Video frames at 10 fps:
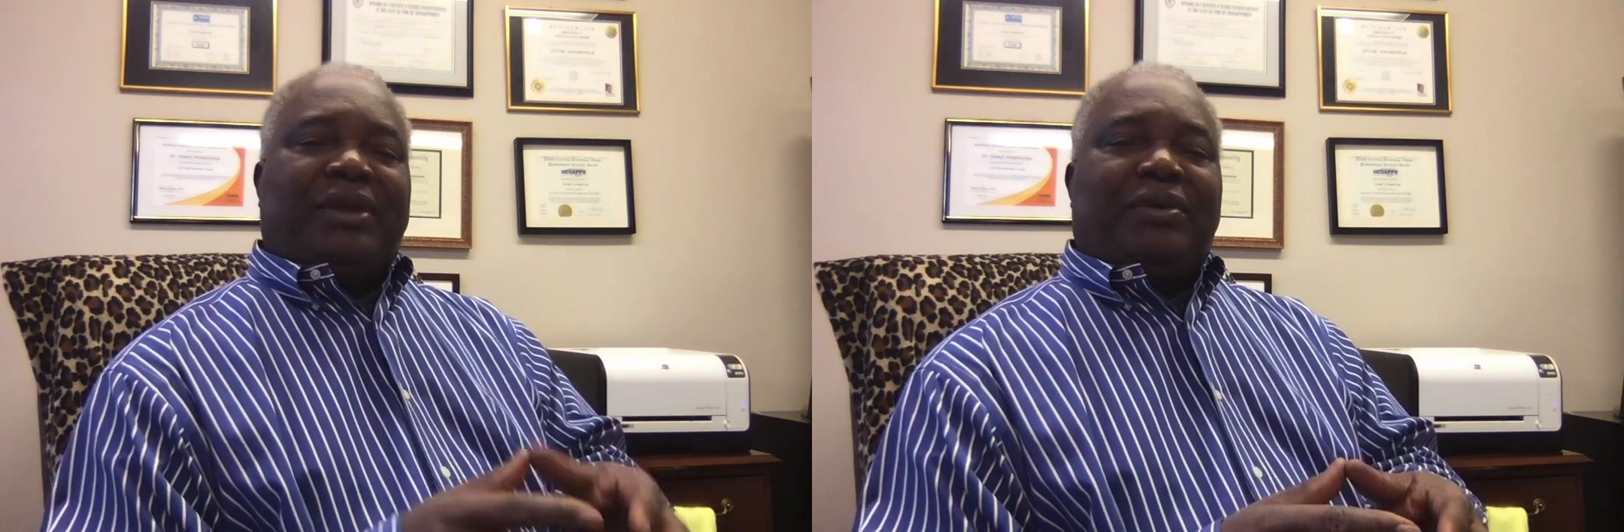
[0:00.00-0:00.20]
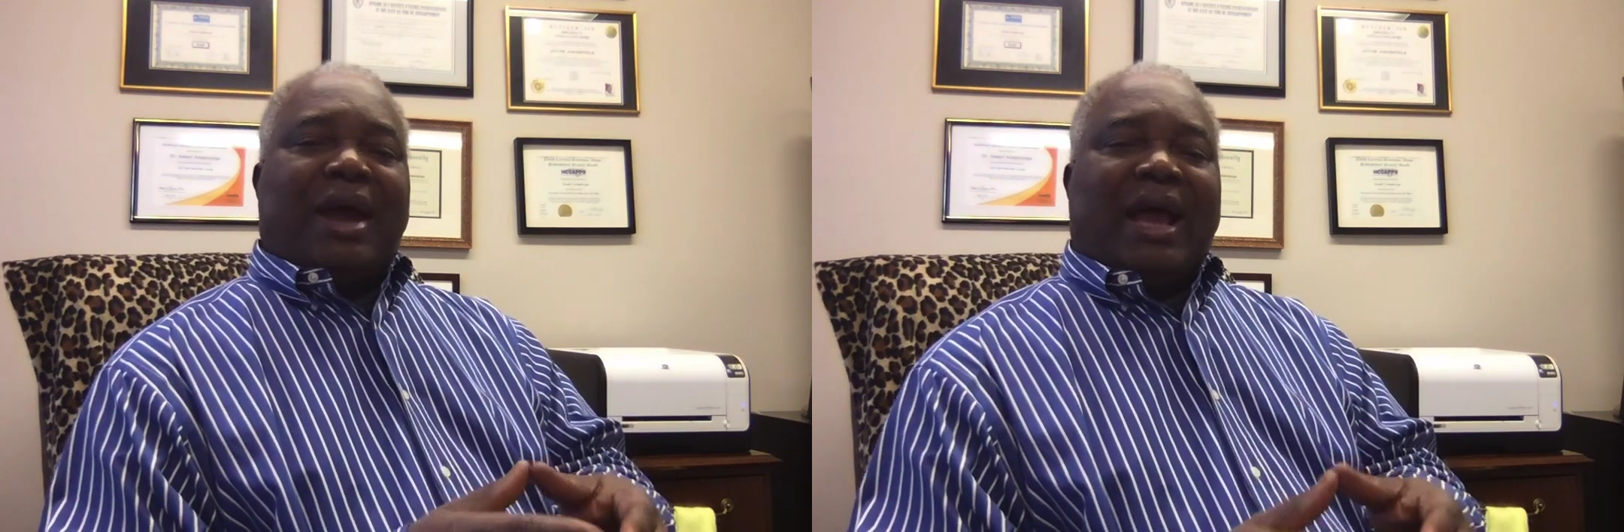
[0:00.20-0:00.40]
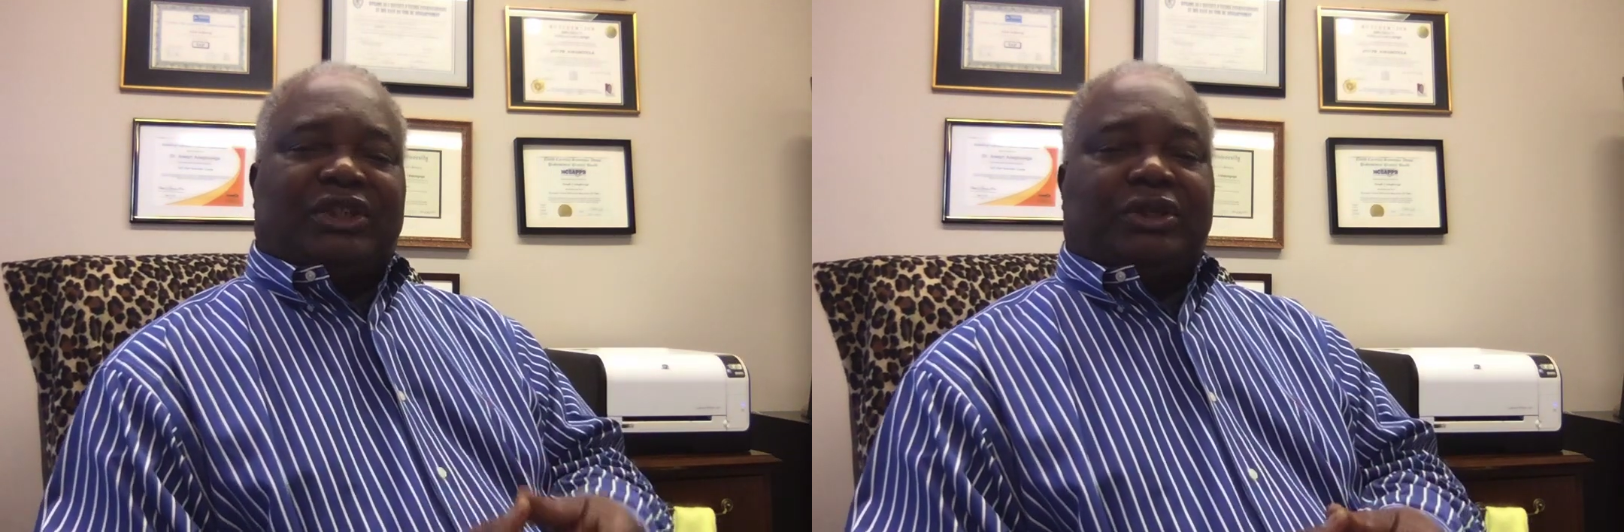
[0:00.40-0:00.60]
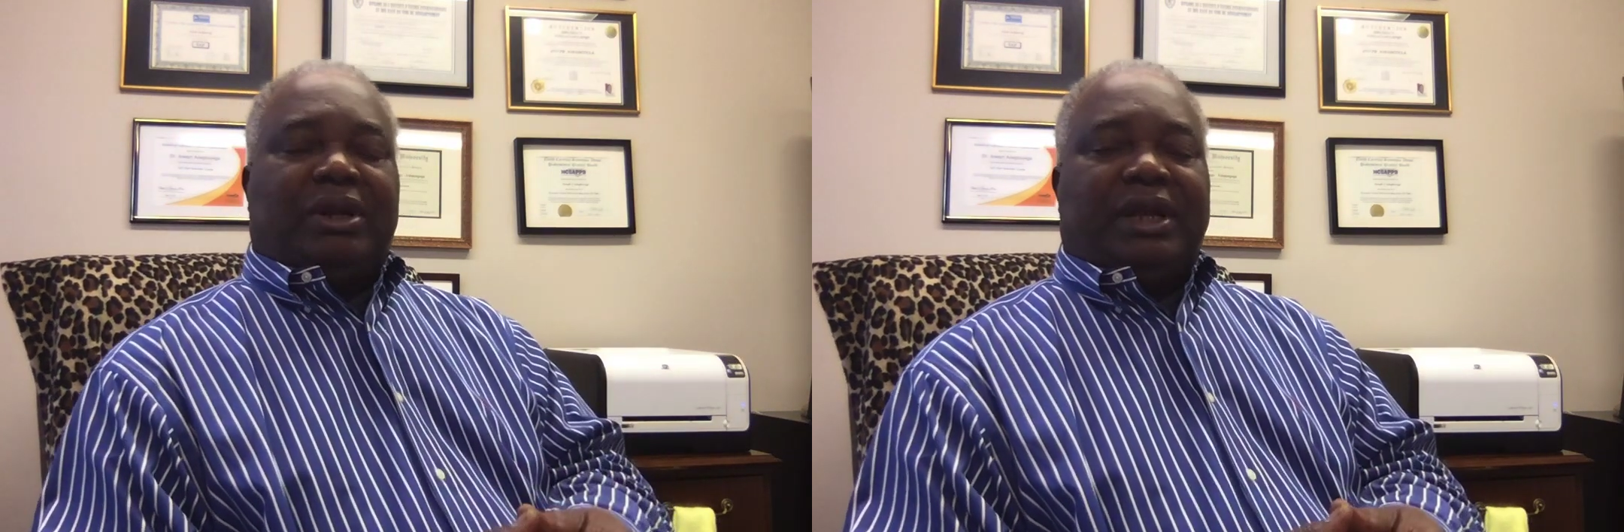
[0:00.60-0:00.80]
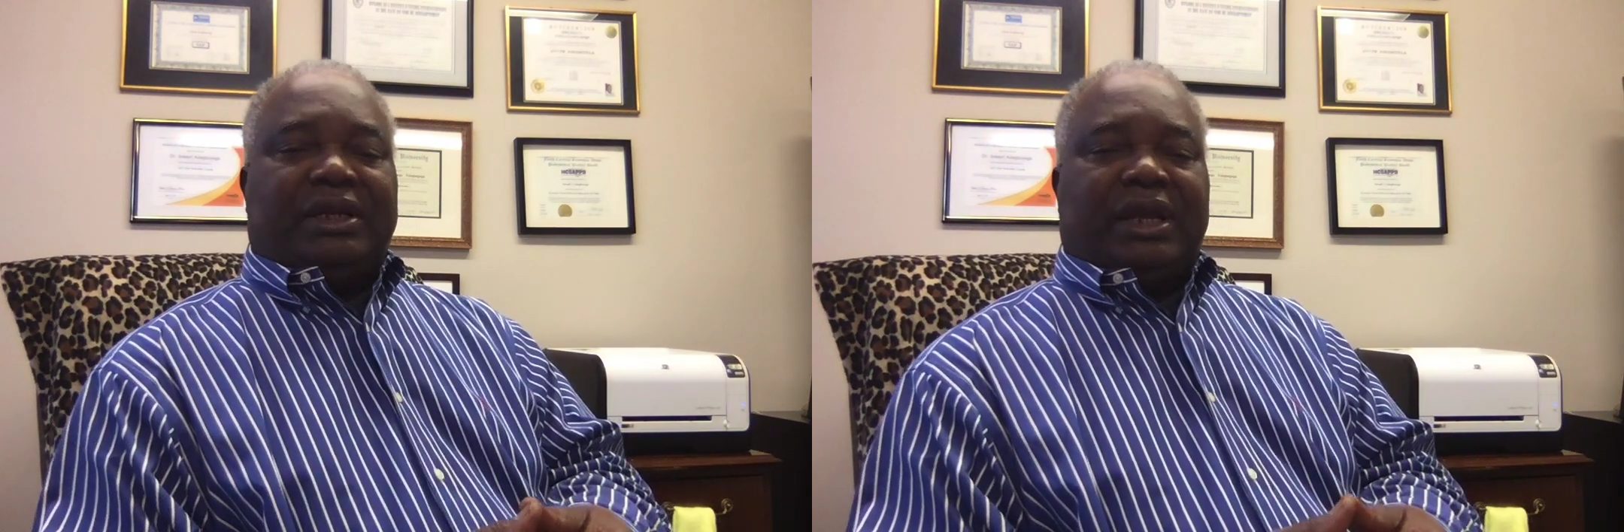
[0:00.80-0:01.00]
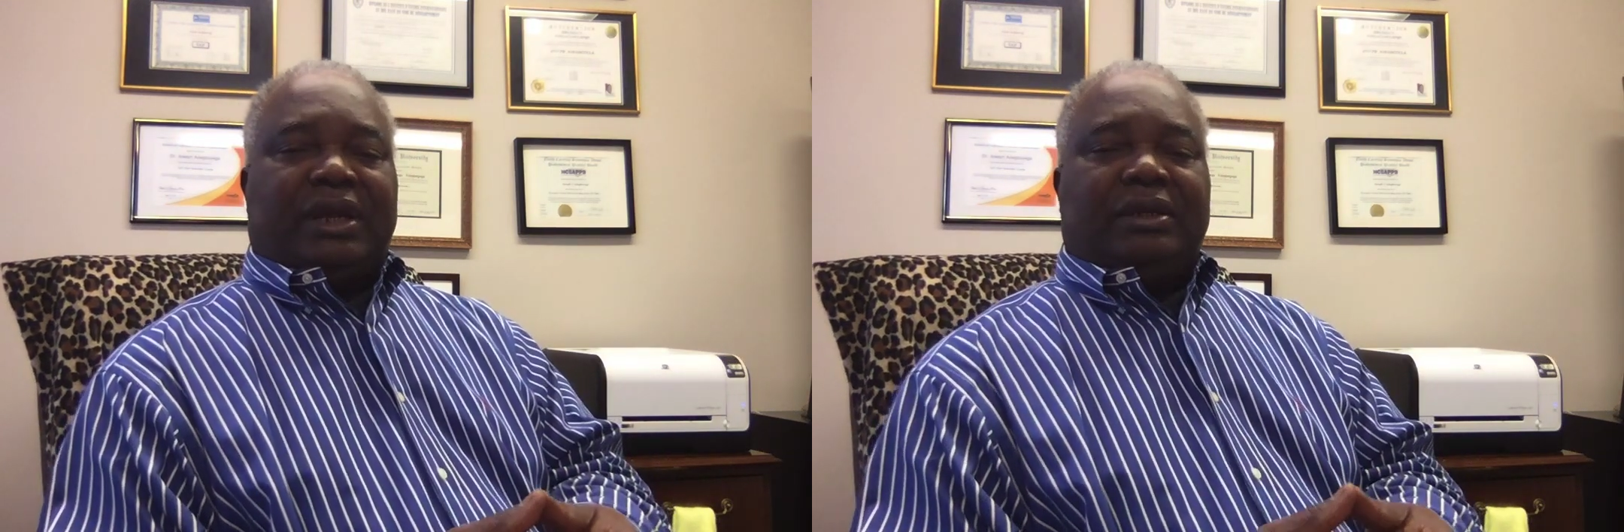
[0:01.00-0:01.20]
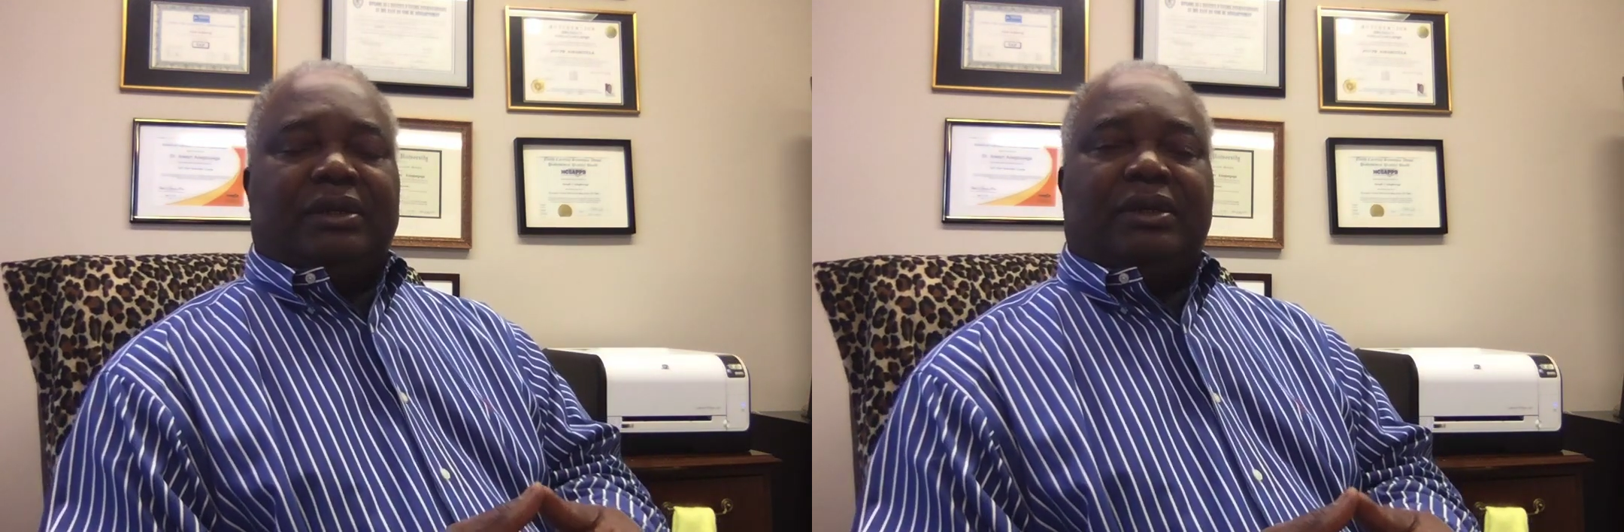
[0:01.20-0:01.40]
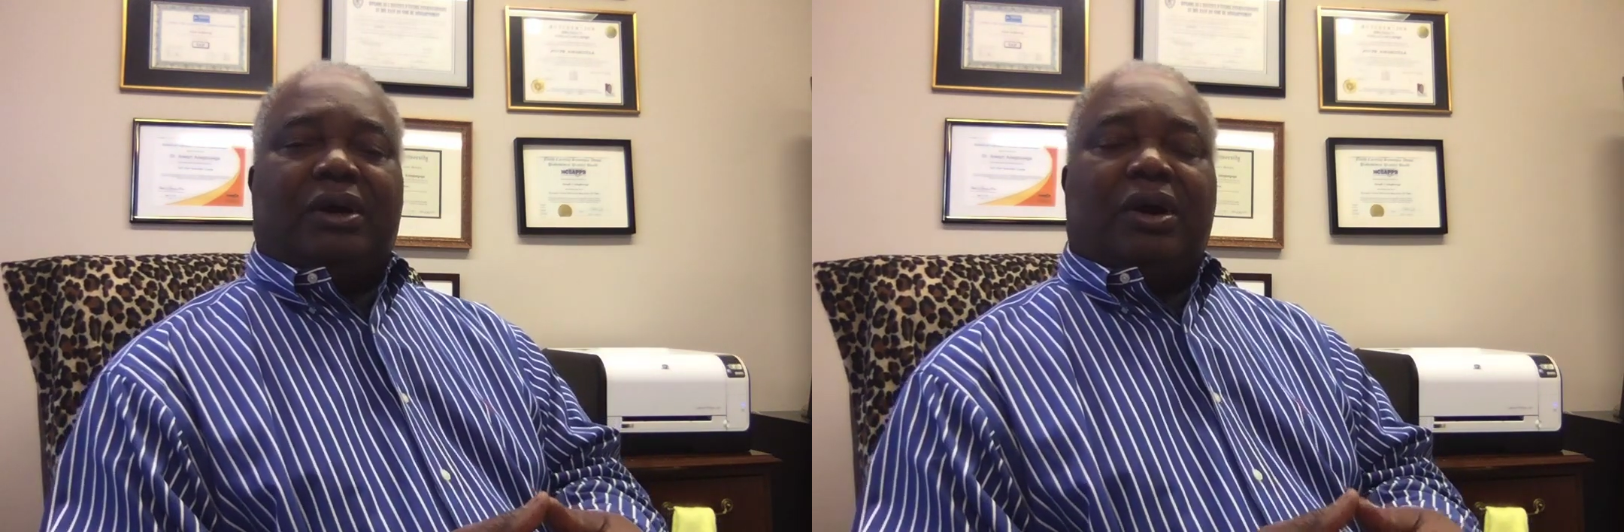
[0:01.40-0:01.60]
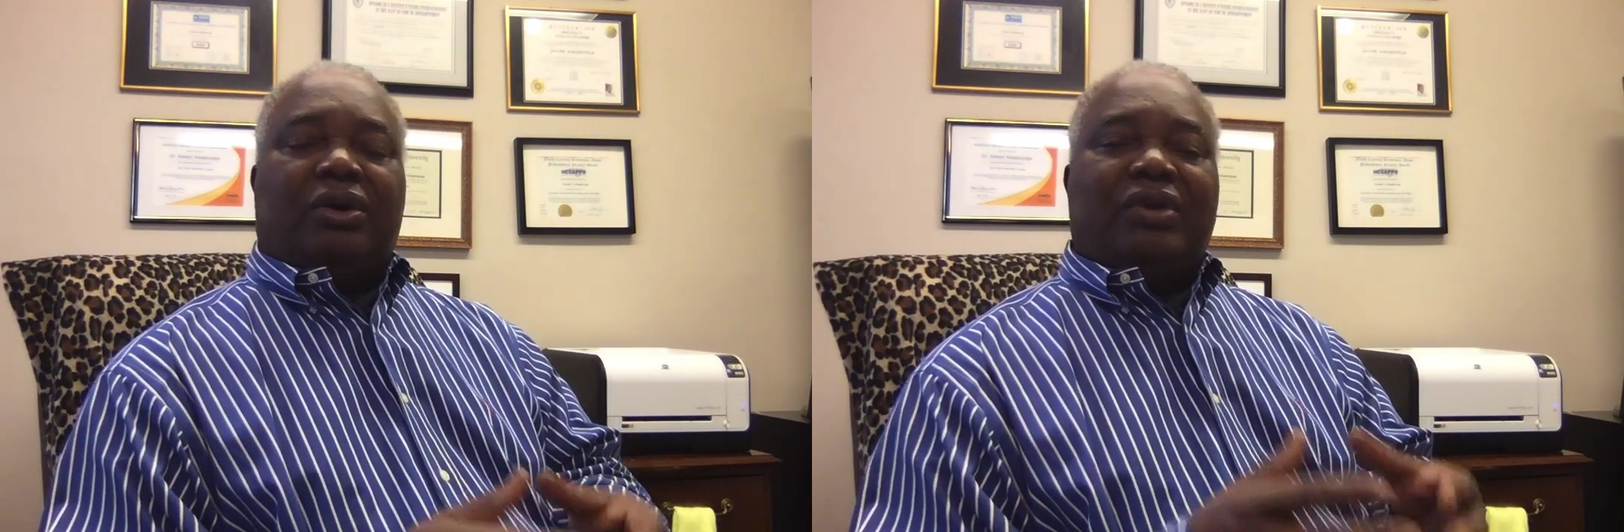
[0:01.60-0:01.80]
you are isolated or you are